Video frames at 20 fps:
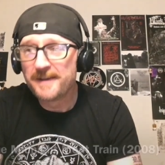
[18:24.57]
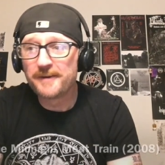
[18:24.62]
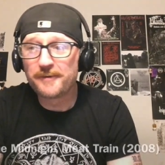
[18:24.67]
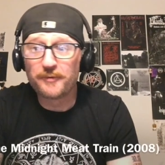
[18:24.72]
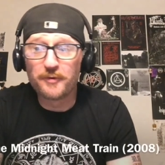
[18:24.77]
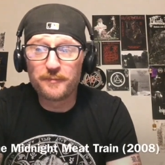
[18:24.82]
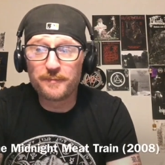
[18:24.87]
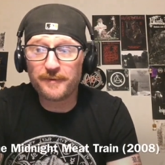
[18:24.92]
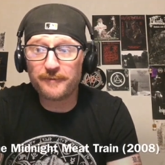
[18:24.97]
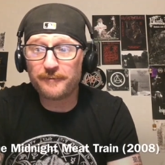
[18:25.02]

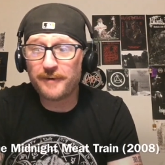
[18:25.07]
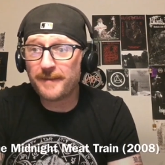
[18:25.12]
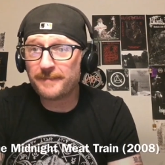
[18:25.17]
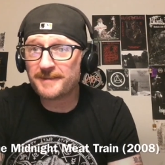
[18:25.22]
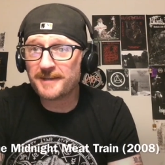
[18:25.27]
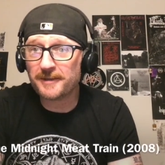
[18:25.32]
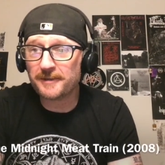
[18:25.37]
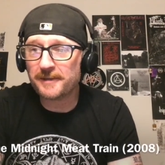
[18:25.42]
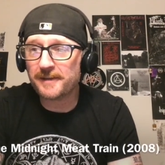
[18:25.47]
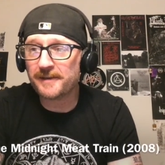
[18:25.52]
group of
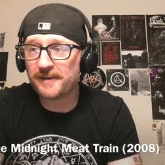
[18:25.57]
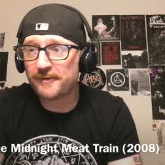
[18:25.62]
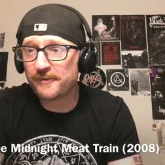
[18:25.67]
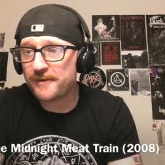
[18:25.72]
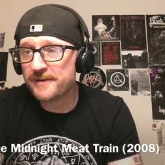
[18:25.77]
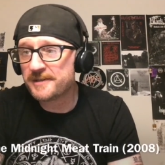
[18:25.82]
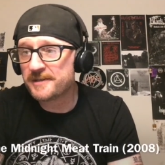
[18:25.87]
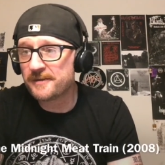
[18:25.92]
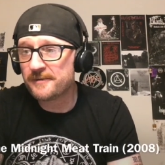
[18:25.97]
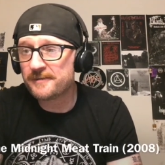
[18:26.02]
reptilian
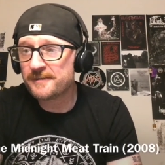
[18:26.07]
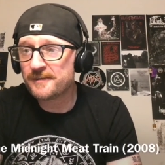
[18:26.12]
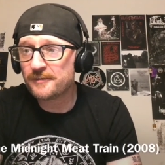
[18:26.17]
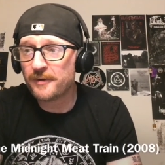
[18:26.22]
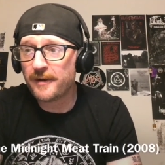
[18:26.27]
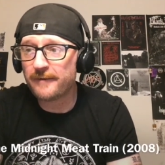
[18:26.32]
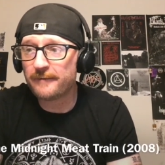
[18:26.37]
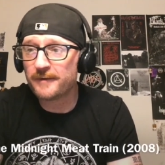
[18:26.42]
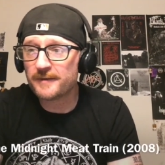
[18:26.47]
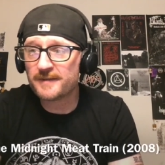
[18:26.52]
creatures
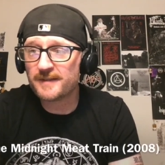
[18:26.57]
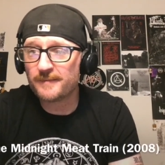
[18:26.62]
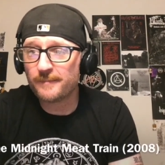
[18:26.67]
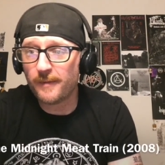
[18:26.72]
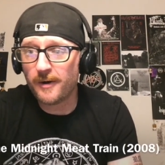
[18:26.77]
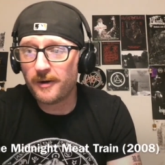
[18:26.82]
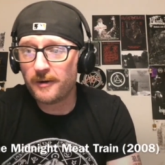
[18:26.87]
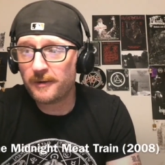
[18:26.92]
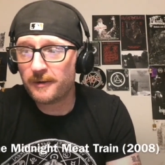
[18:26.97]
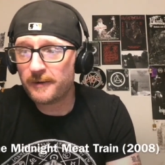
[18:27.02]
who have a
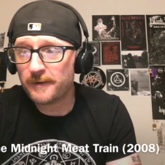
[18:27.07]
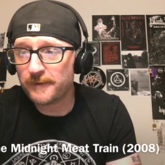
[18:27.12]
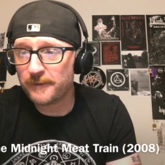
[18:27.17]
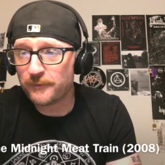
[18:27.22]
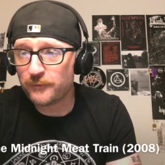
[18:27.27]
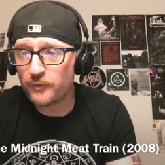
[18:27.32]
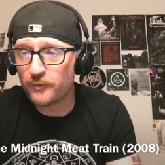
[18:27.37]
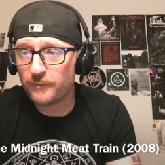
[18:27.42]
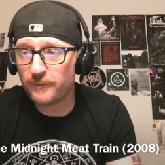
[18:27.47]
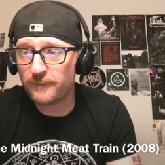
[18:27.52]
small
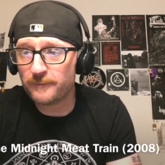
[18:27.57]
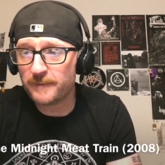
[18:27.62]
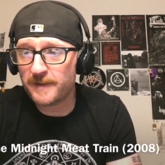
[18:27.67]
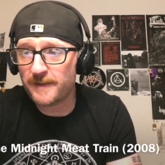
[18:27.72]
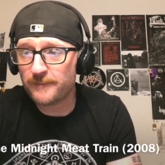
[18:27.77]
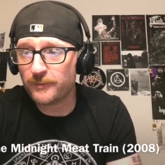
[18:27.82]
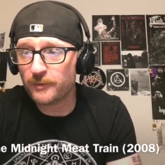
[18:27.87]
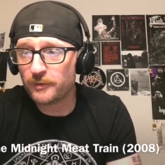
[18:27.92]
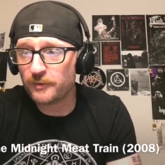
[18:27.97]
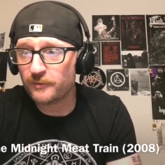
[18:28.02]
group of
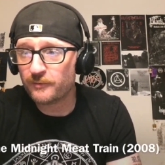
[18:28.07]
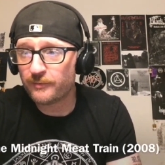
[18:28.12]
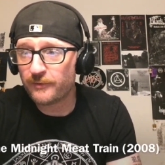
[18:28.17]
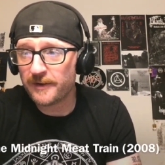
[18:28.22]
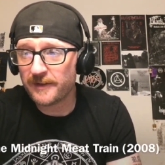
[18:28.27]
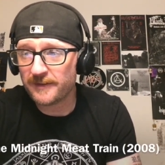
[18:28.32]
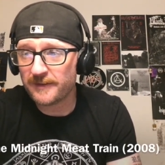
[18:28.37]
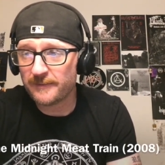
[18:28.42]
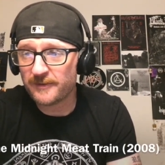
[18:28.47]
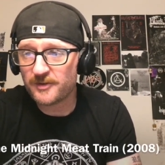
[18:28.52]
people who
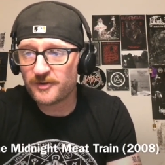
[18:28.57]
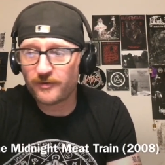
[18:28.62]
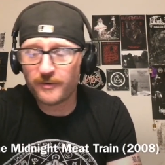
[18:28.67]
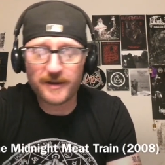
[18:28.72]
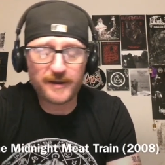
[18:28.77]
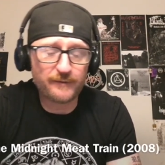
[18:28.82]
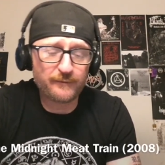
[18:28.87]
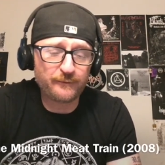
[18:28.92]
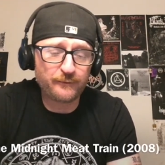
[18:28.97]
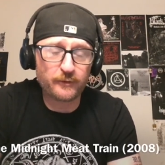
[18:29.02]
bring them a
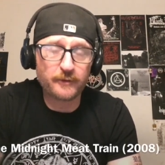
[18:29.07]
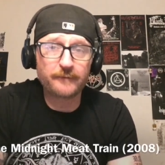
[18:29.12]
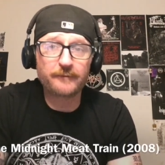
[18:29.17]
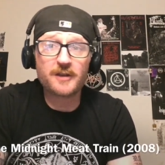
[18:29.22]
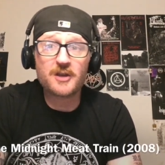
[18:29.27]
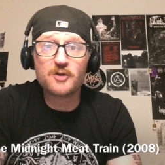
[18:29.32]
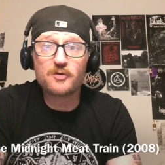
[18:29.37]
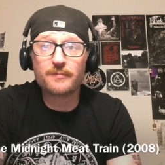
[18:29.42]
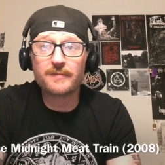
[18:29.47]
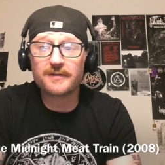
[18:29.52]
train full of
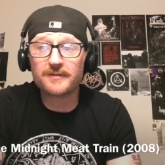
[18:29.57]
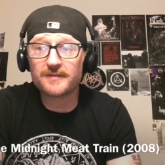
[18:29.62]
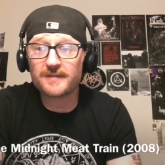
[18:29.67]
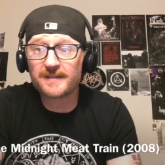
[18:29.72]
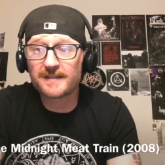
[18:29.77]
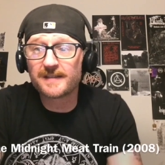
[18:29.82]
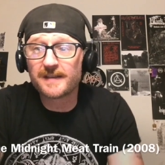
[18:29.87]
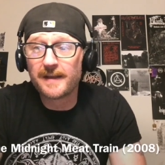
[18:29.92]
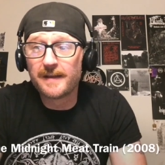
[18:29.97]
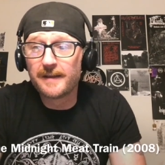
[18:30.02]

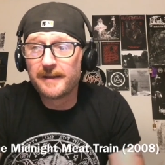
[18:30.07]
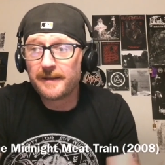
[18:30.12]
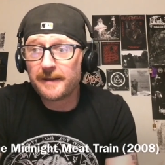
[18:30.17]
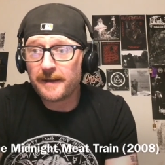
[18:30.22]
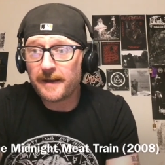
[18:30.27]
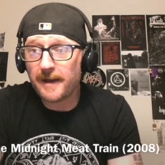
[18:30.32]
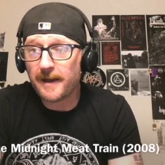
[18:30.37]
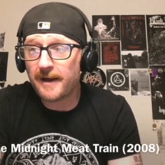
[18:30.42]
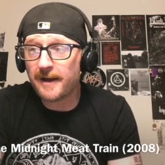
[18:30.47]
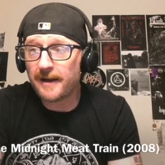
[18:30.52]
humans
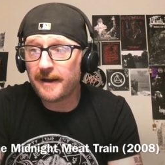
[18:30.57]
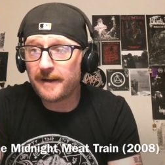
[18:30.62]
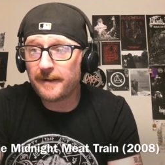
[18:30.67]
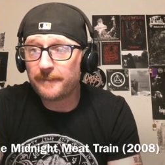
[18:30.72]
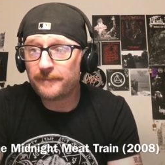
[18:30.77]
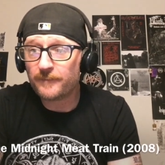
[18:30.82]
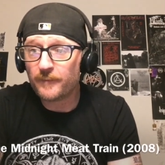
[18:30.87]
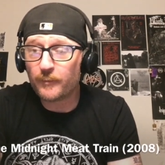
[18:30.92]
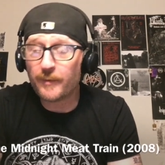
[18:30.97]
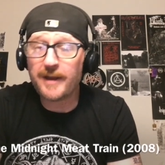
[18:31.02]
uh,
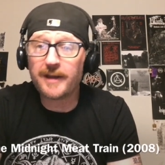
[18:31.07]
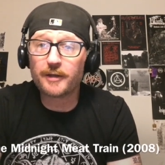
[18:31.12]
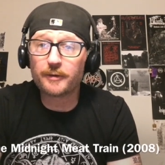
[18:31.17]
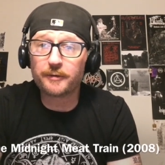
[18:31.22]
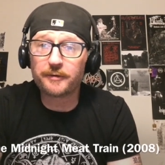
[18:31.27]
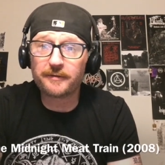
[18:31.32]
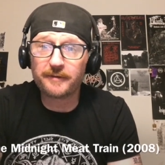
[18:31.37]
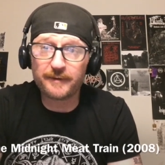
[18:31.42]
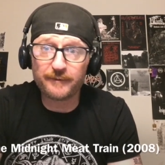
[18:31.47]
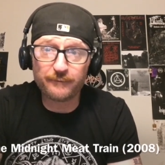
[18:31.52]

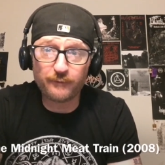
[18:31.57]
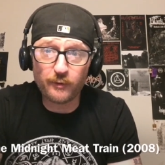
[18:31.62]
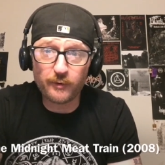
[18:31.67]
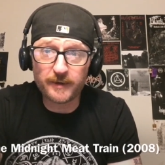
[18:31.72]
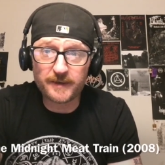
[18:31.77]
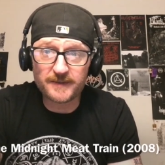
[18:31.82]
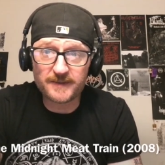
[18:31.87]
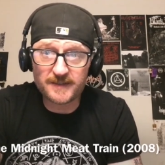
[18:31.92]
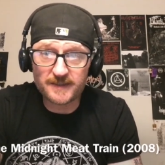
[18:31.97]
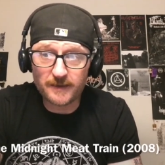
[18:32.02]
regularly for
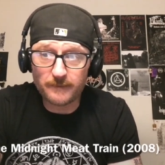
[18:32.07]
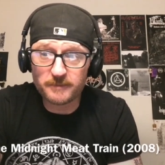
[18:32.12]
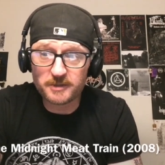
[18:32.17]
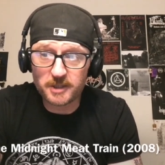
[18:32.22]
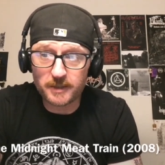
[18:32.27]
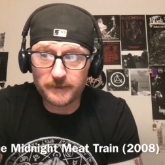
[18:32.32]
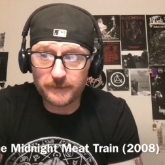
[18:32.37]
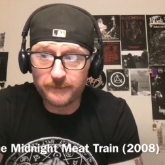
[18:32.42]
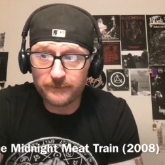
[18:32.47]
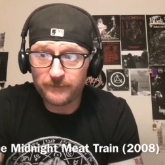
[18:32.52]

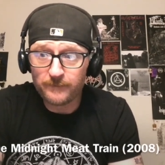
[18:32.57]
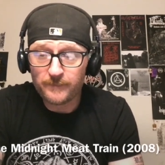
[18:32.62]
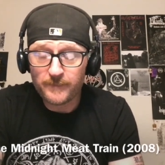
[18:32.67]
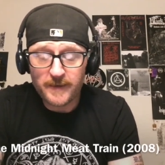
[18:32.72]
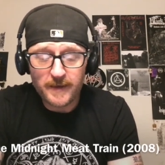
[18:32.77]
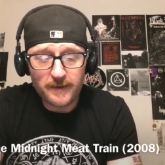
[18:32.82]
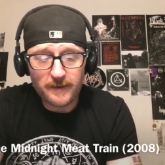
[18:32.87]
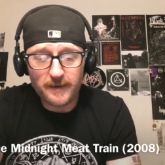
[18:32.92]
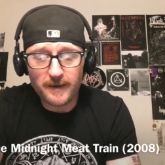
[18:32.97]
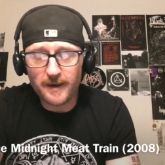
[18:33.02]
consumption.
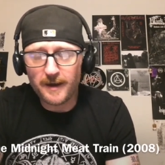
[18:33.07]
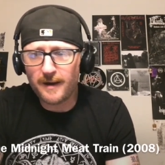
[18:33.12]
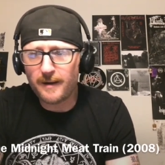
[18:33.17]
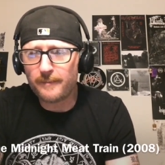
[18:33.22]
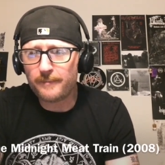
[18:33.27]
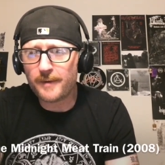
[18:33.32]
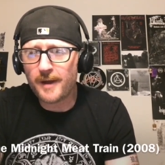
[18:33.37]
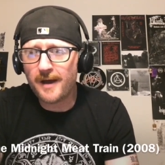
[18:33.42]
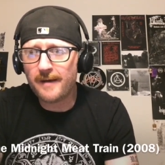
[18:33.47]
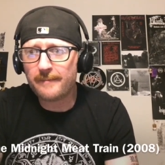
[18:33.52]

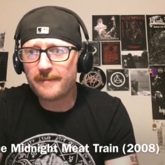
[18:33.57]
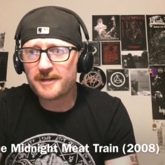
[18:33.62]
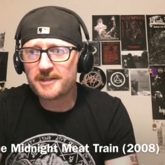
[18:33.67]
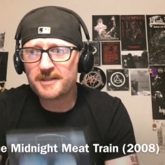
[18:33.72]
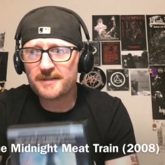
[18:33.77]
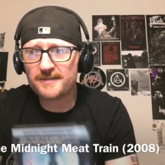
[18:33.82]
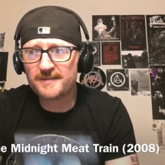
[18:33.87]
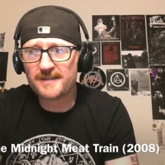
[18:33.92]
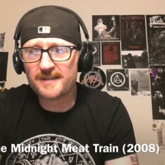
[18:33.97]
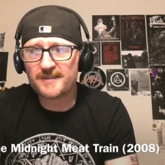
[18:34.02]
Um, not
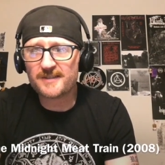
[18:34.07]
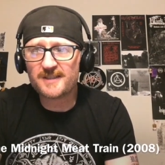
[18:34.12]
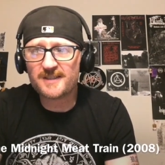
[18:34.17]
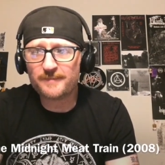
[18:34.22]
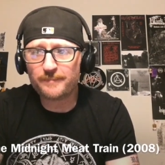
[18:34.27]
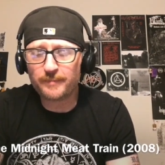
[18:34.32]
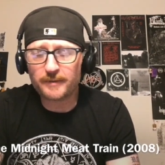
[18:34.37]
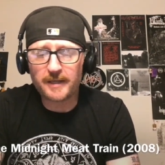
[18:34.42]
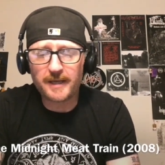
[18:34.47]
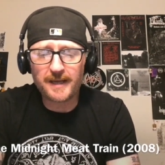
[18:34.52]
much is
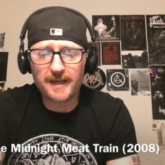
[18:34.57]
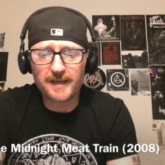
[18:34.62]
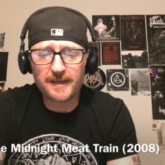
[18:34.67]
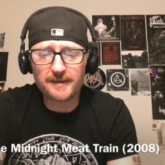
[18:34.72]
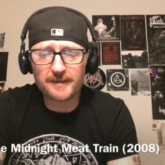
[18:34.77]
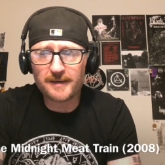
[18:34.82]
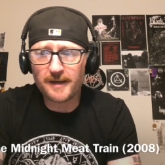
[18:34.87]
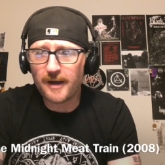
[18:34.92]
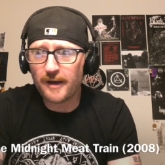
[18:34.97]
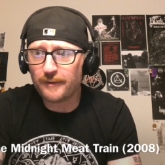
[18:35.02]

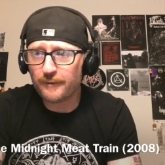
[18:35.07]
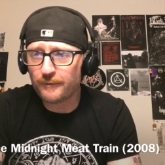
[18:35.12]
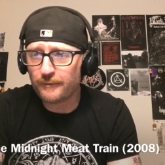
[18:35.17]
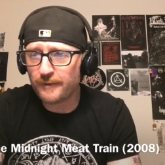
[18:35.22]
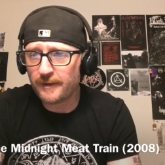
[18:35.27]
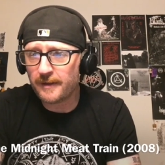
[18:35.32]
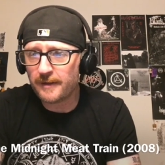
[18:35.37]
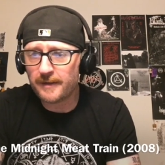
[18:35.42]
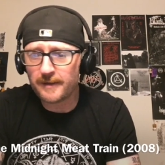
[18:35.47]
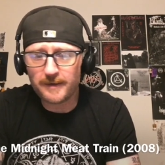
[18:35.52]
explained other
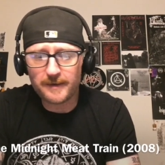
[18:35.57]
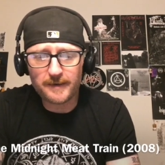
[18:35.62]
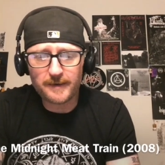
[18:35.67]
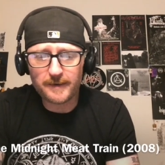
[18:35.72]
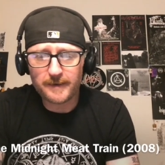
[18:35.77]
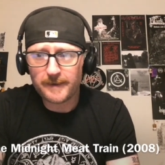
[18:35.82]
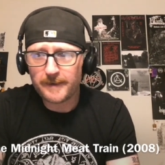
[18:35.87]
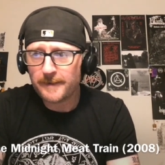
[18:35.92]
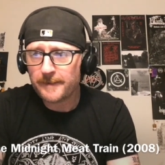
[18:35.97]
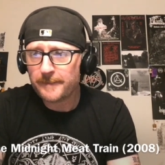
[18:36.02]
than